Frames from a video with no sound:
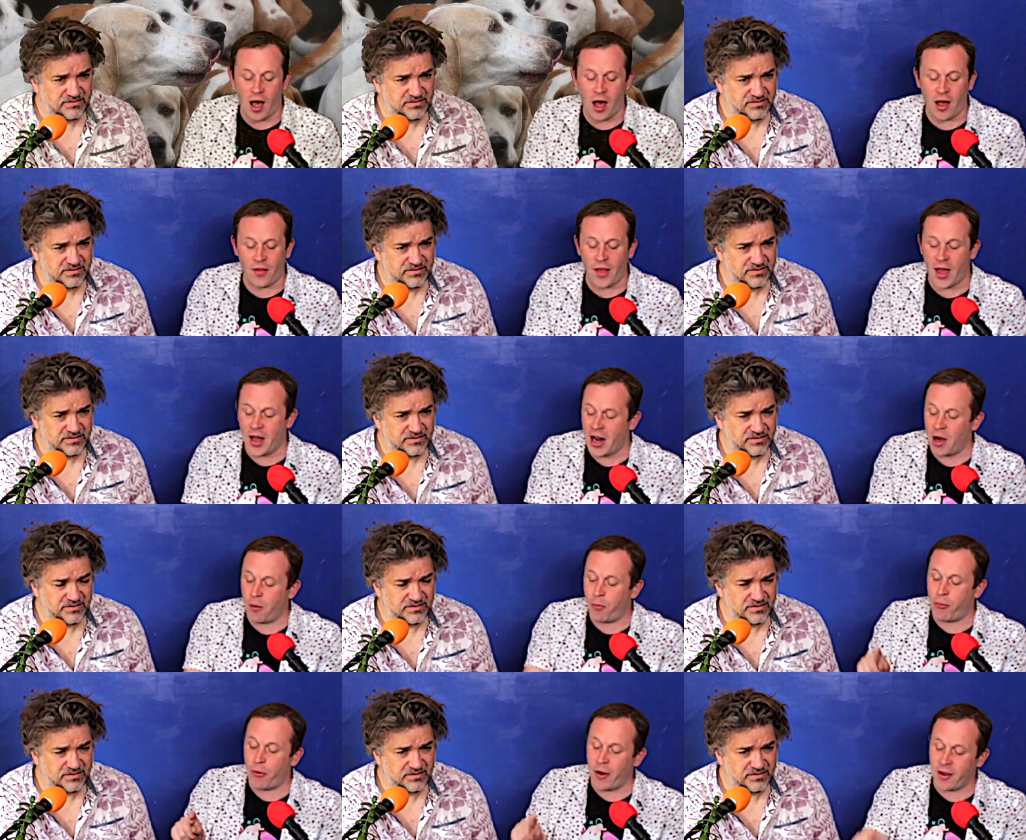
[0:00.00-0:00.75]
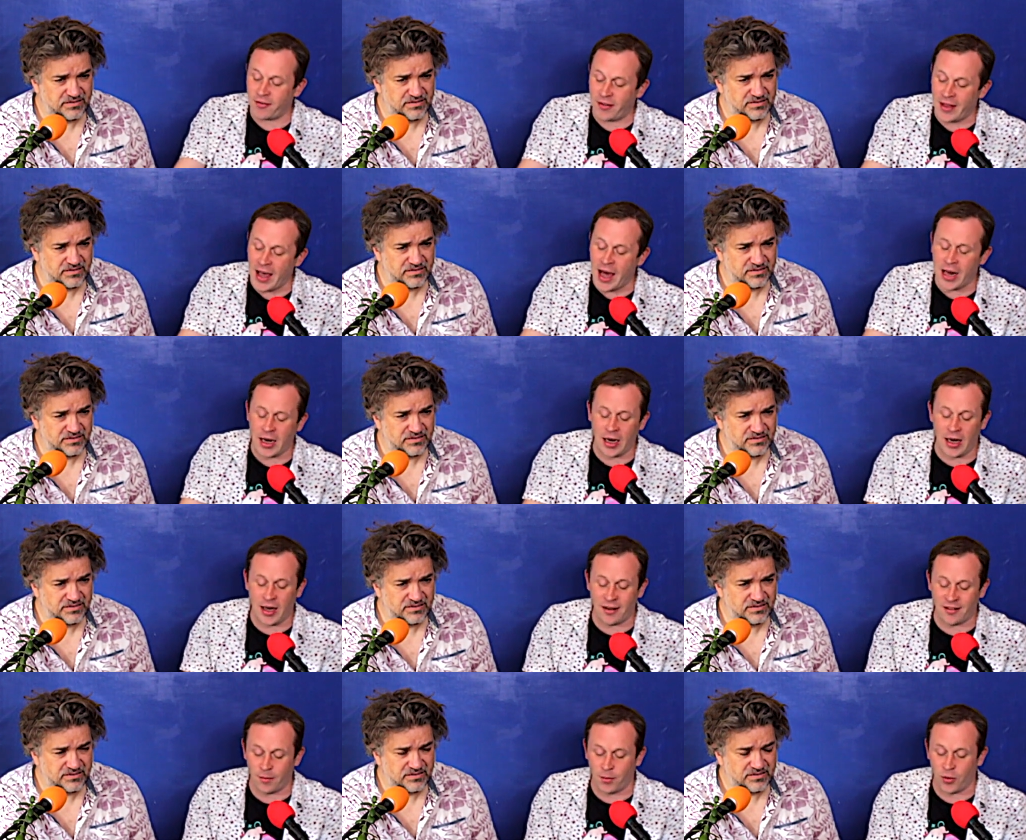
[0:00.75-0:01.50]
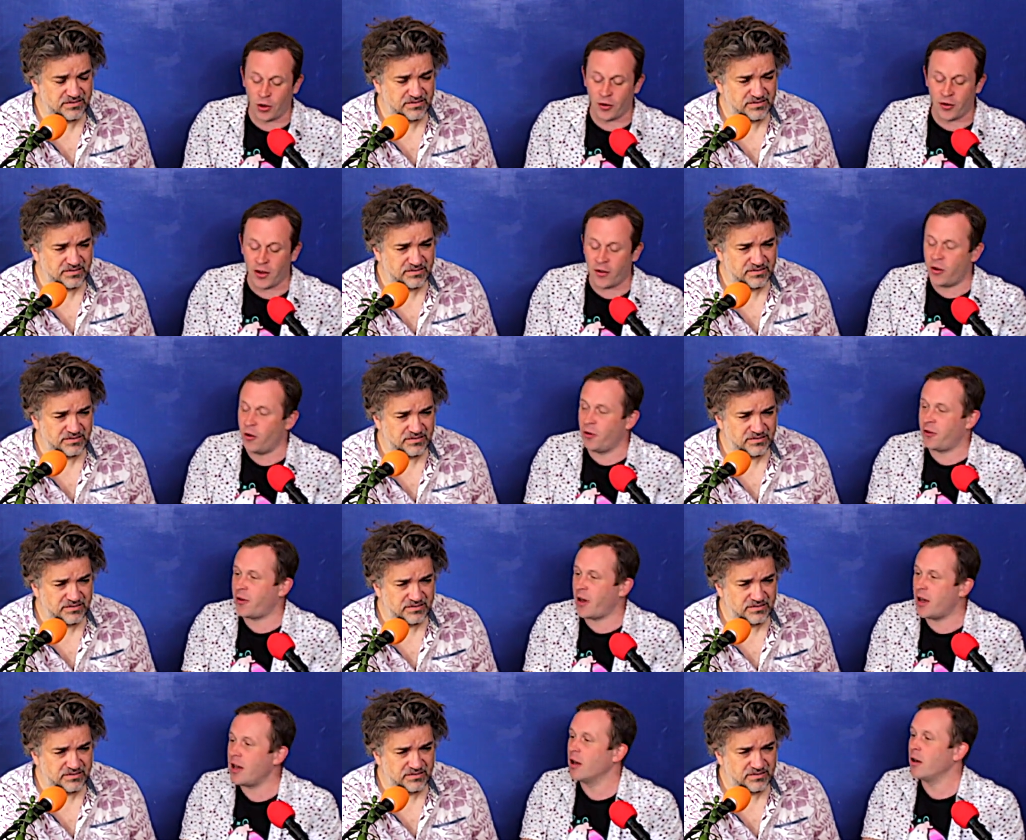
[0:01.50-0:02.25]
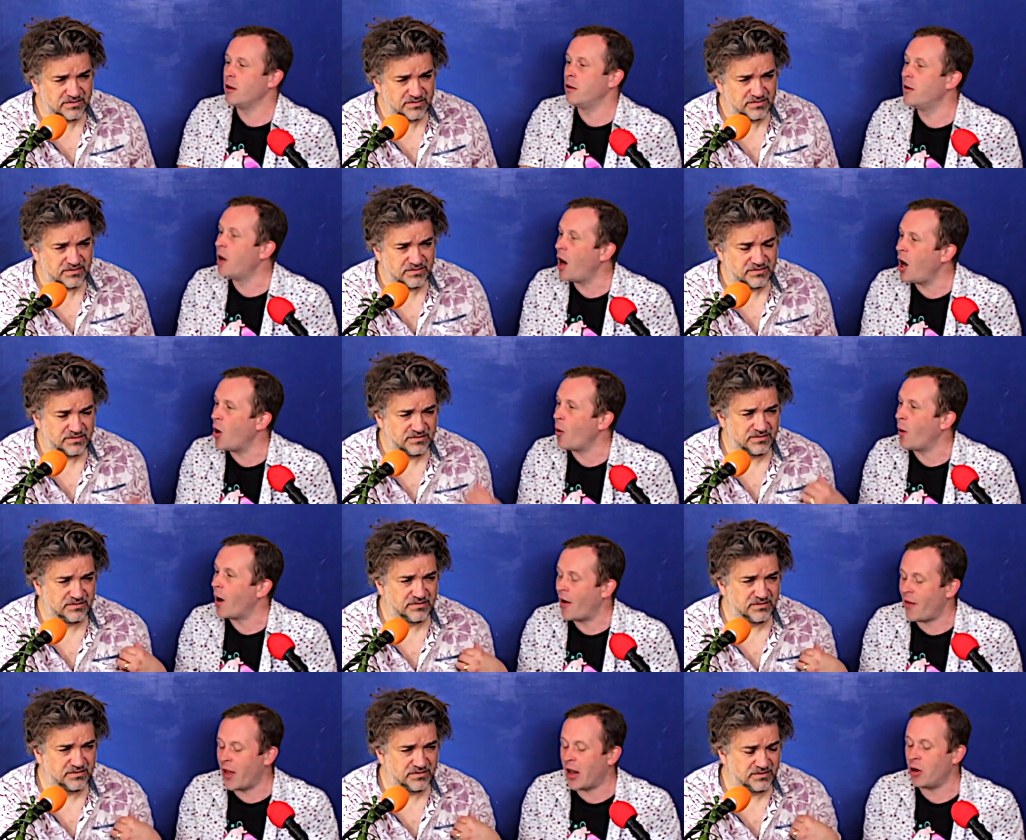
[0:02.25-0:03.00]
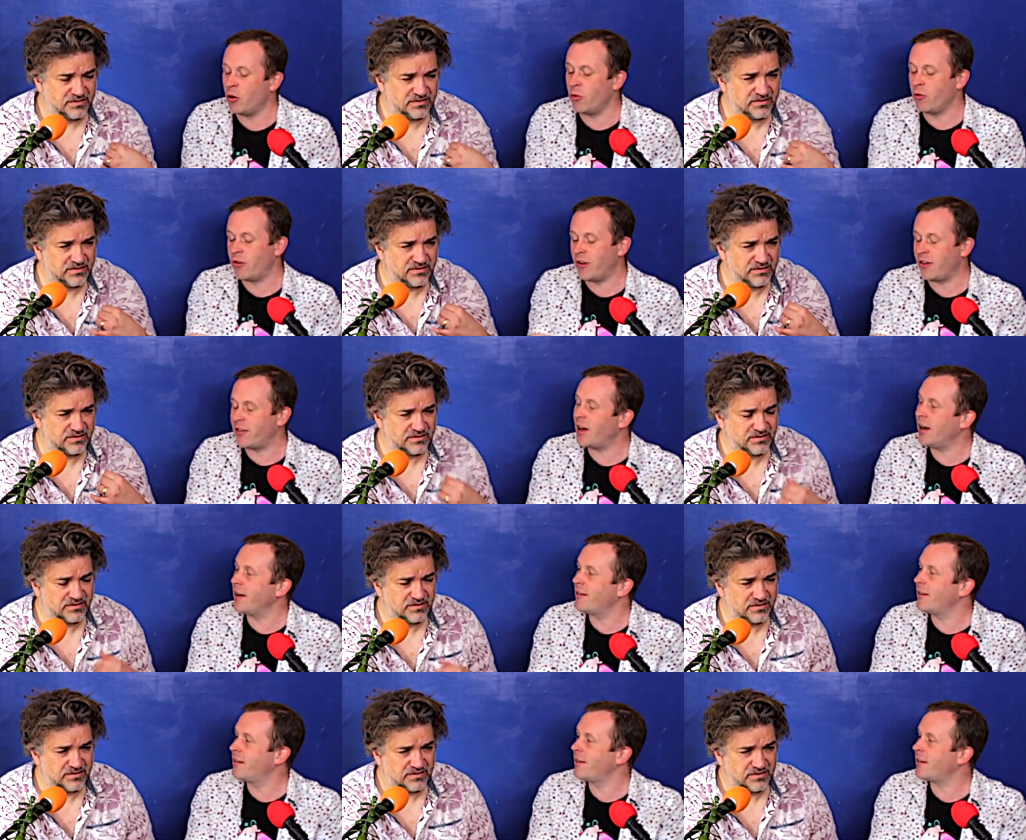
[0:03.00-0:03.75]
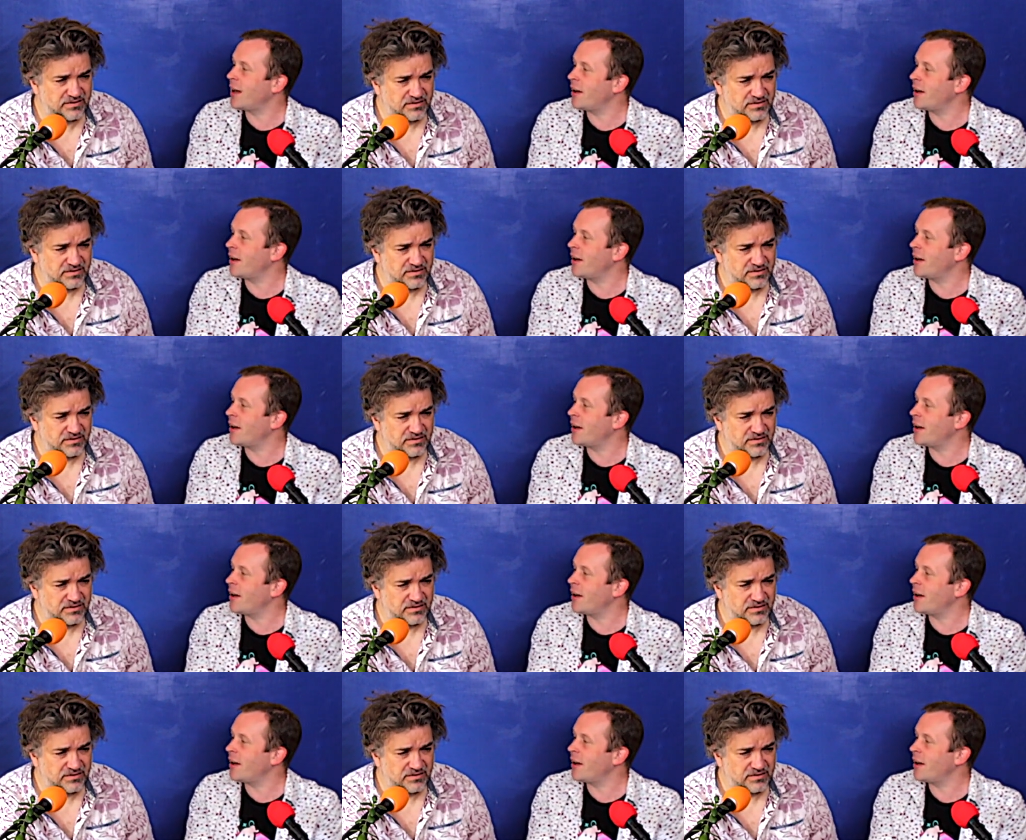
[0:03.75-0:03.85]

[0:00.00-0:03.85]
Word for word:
Speaker 1: and then I'll press the analyzer button, and you'll say no, and then it will decide to